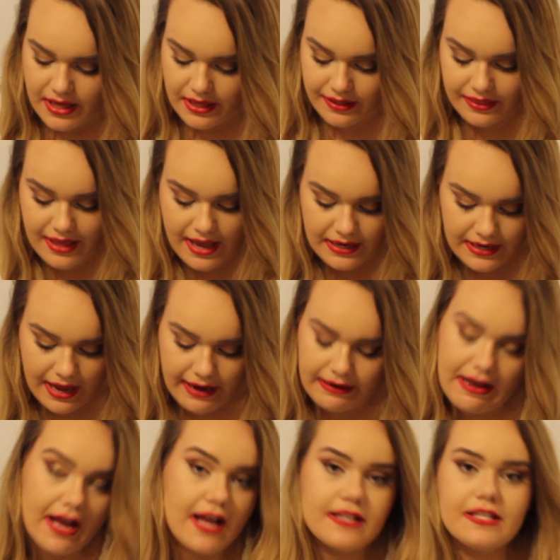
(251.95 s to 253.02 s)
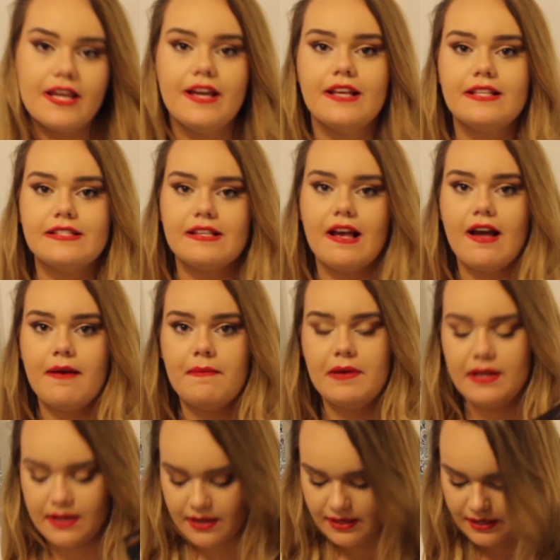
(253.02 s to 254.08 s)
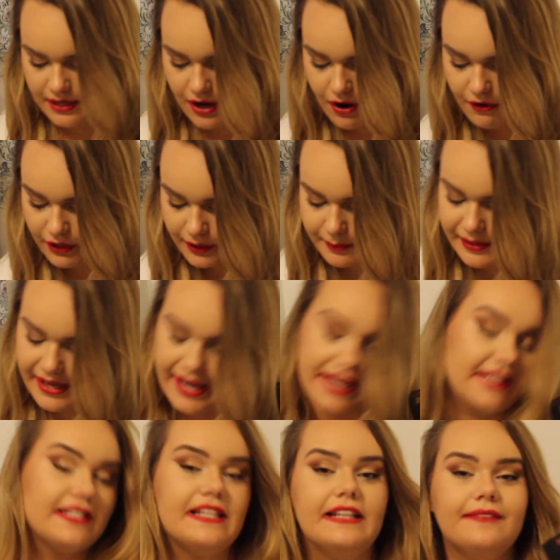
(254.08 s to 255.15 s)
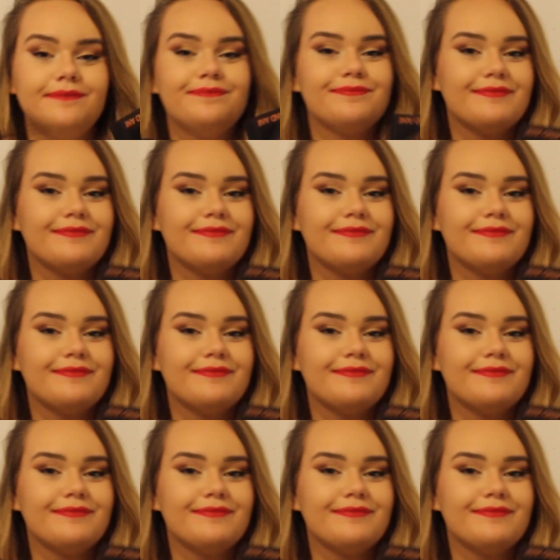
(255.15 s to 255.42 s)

Then I got some arm candy.